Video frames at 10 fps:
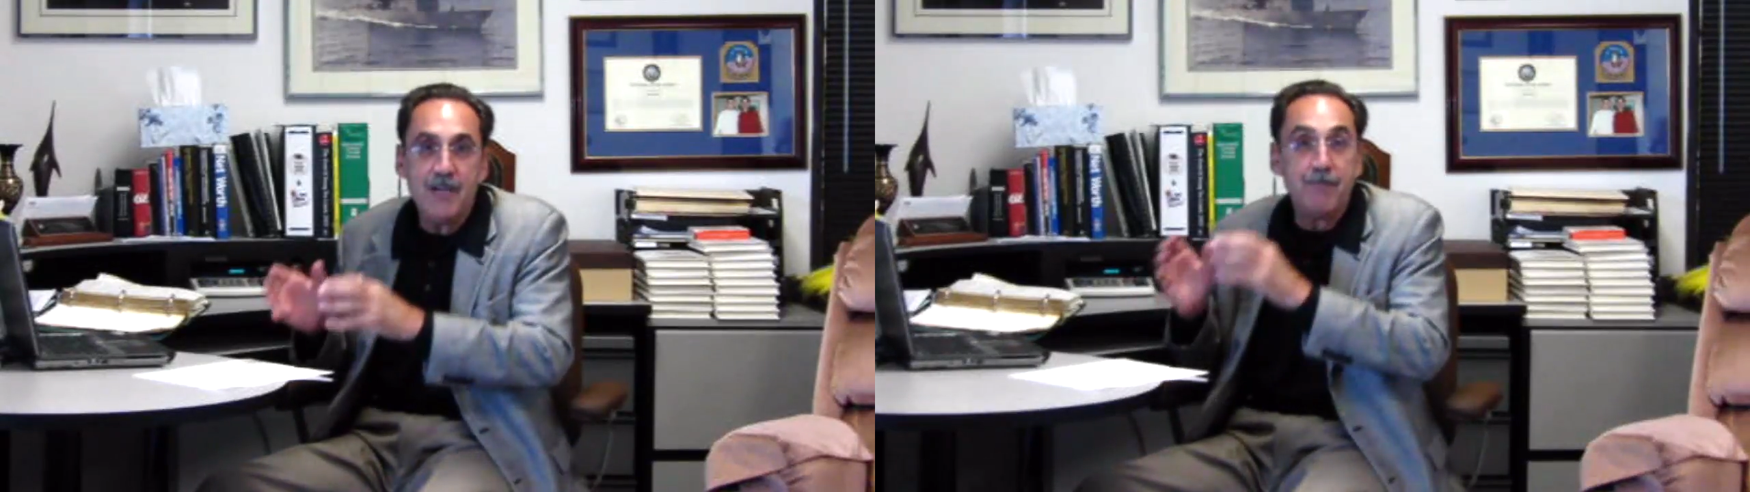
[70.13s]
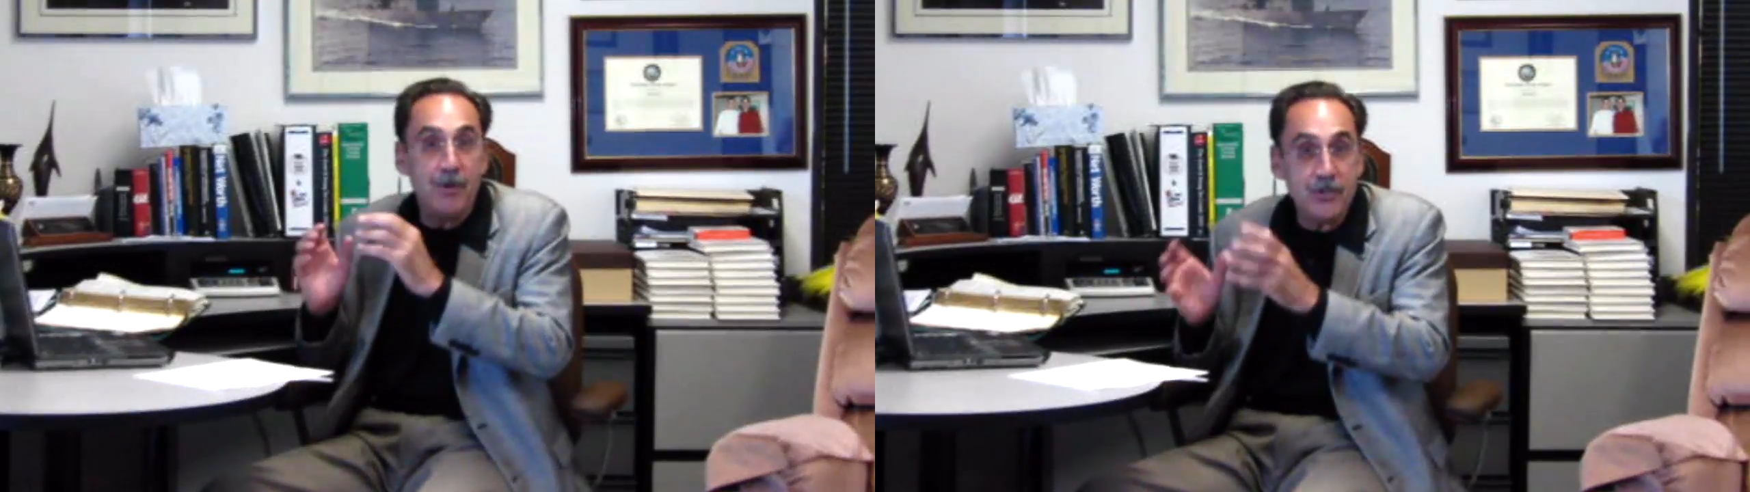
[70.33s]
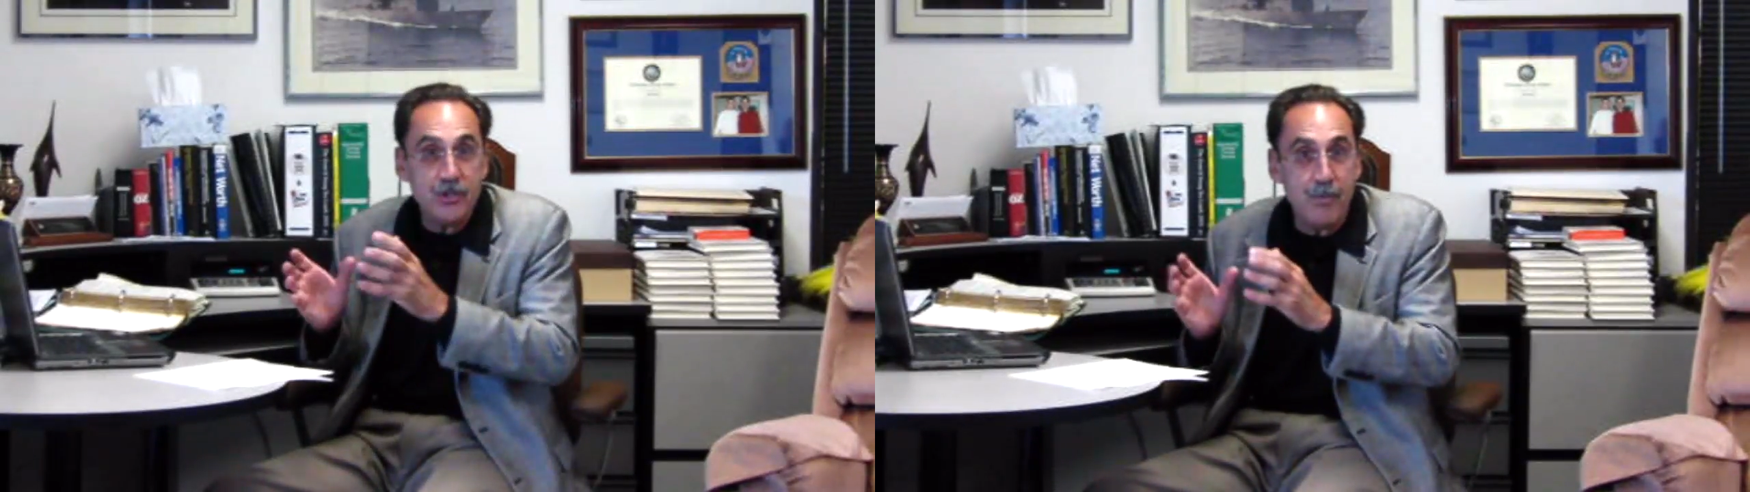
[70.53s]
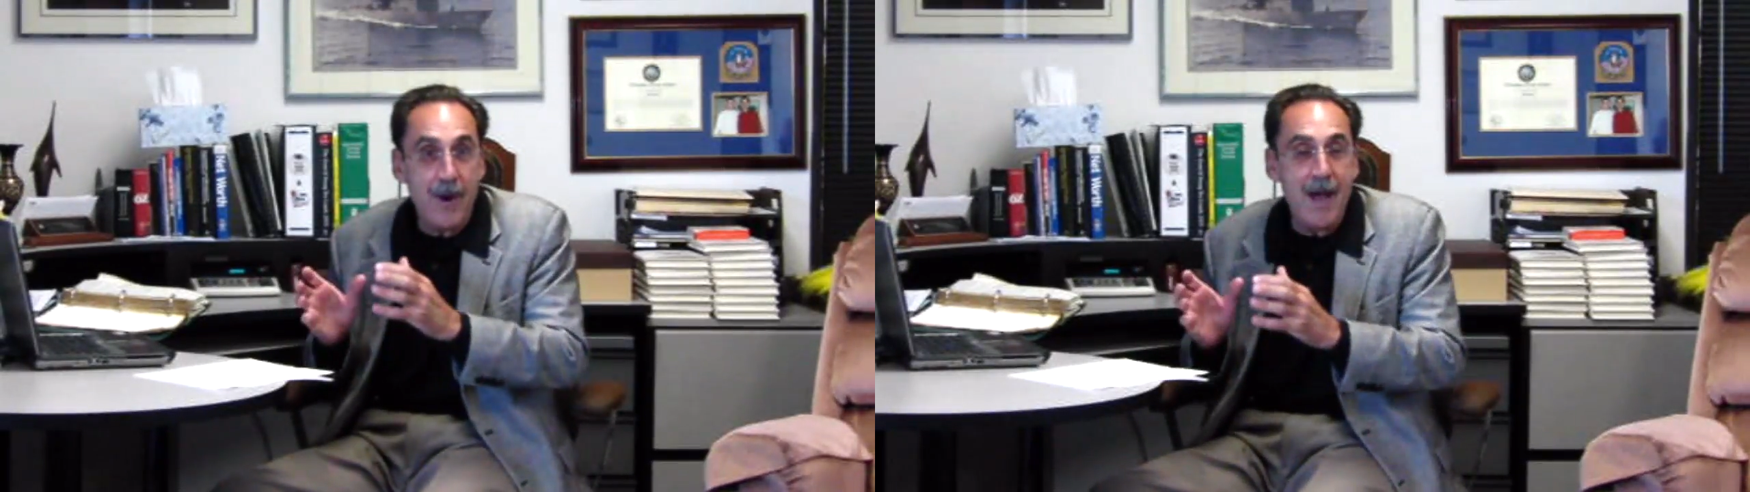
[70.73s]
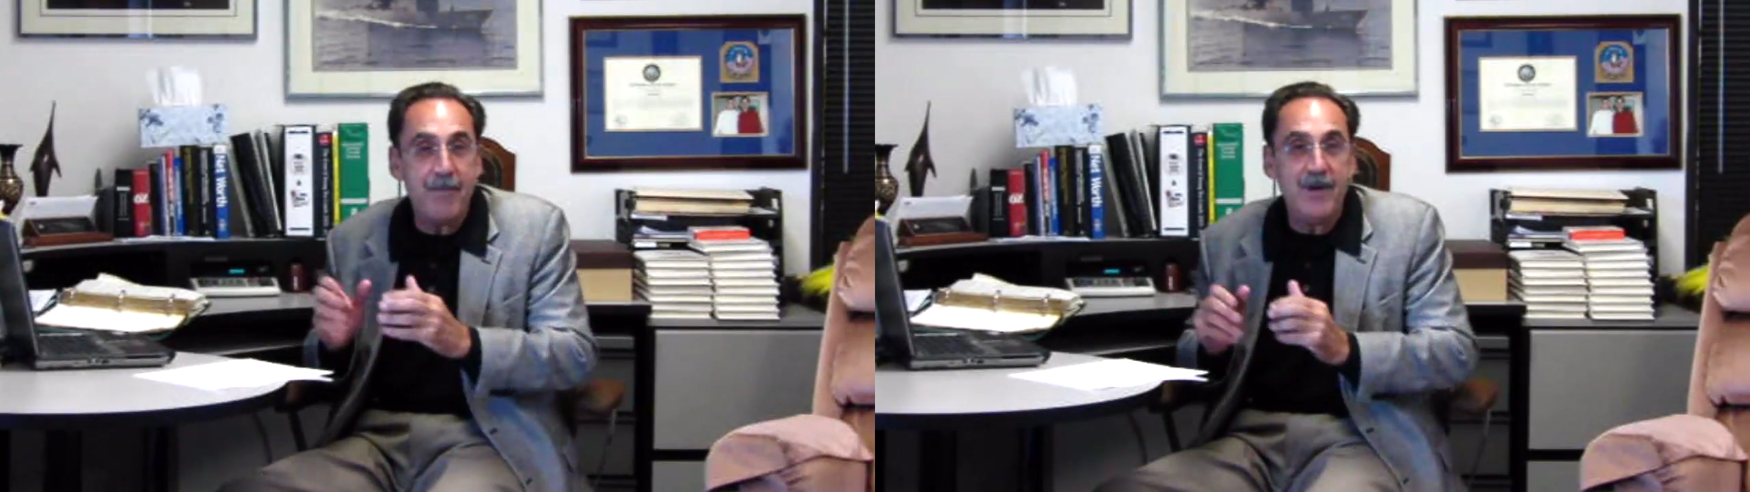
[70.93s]
of personal
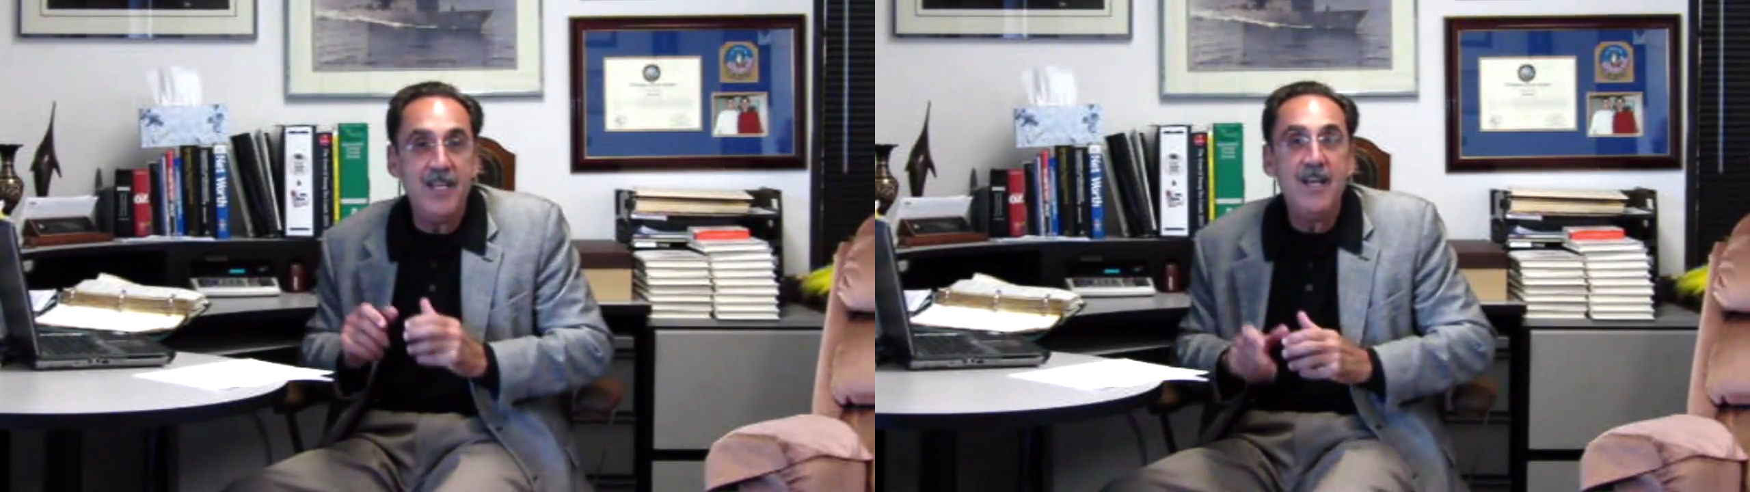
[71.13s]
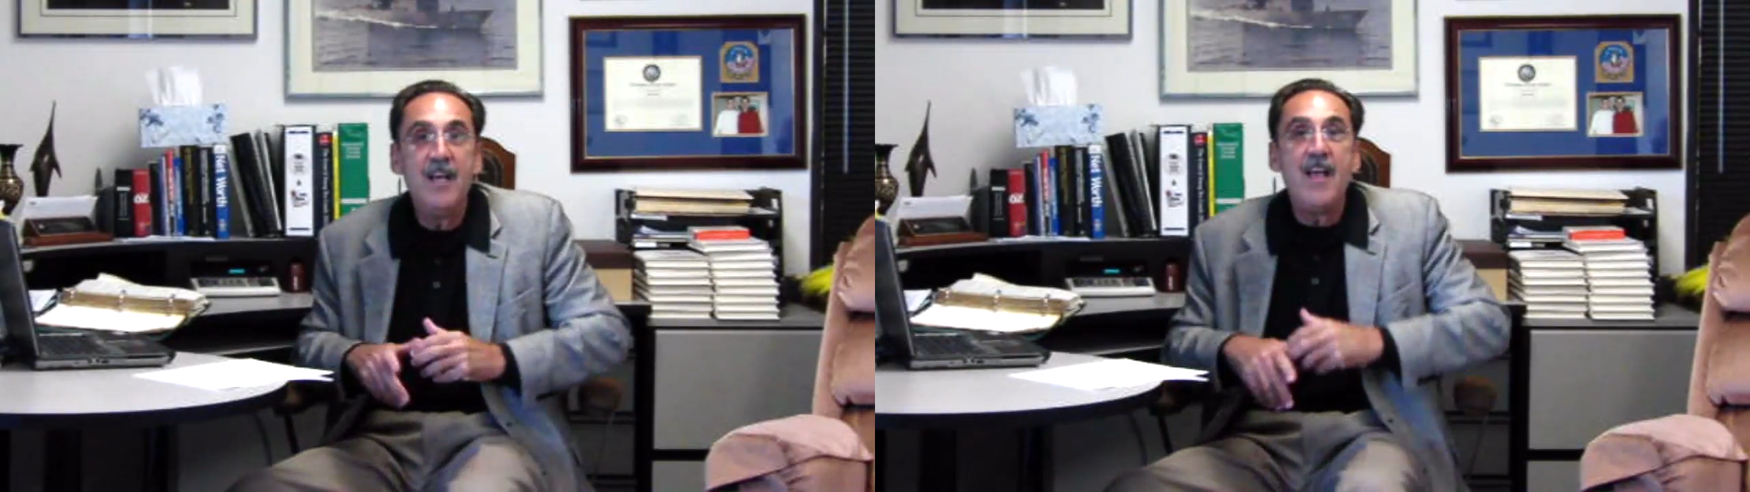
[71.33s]
property